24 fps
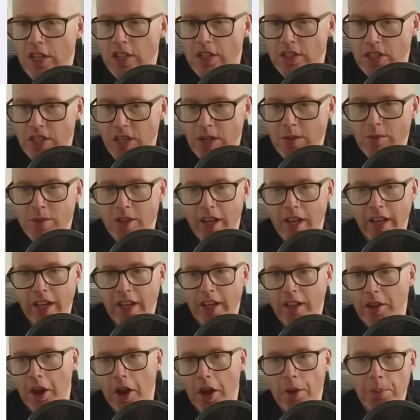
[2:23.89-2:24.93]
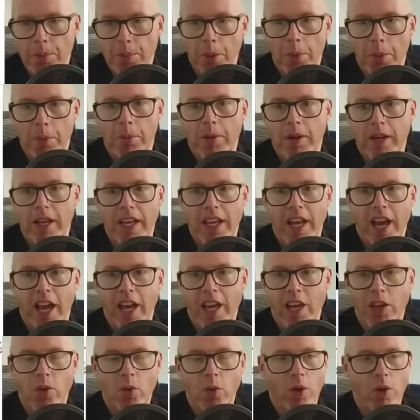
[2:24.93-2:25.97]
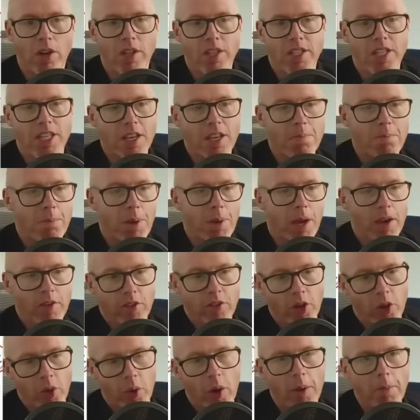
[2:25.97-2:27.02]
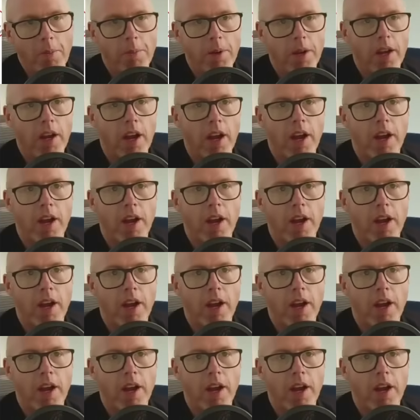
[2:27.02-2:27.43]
seems like probably a quality bit of equipment,